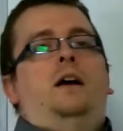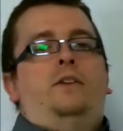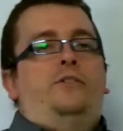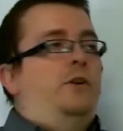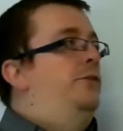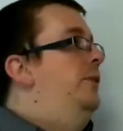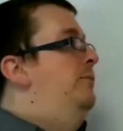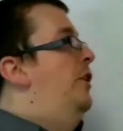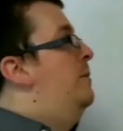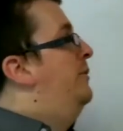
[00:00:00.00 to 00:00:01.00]
And so
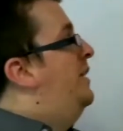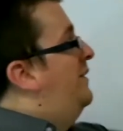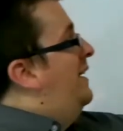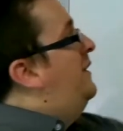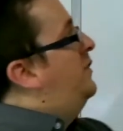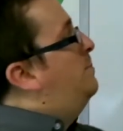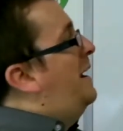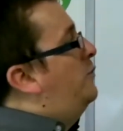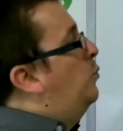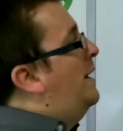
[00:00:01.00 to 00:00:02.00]
sometimes this is the
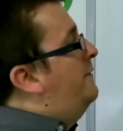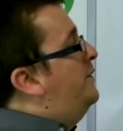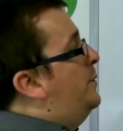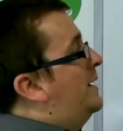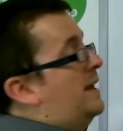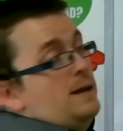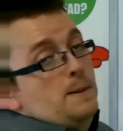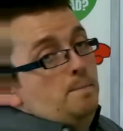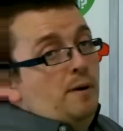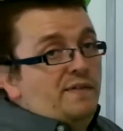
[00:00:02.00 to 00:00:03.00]
best way of doing it.
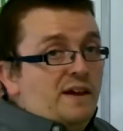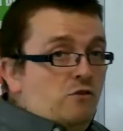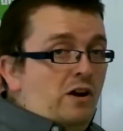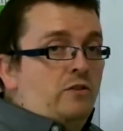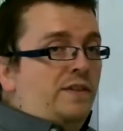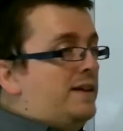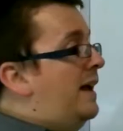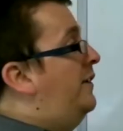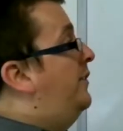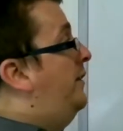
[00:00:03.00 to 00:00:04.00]
But there are other
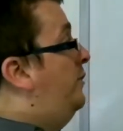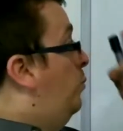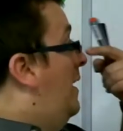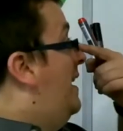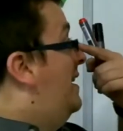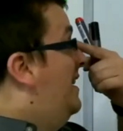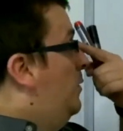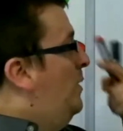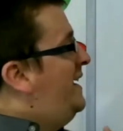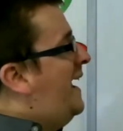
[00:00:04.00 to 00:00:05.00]
cases where
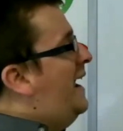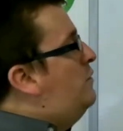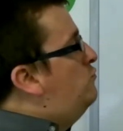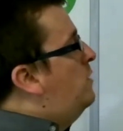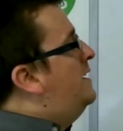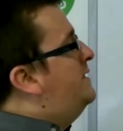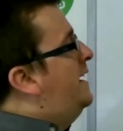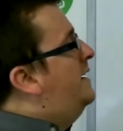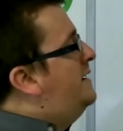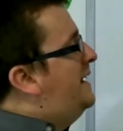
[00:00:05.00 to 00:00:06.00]
we can write
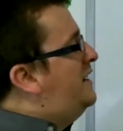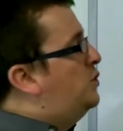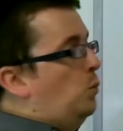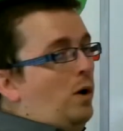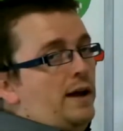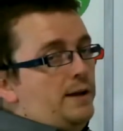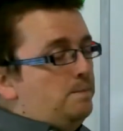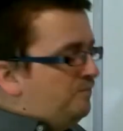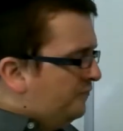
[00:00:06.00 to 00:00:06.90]
it in a neater way.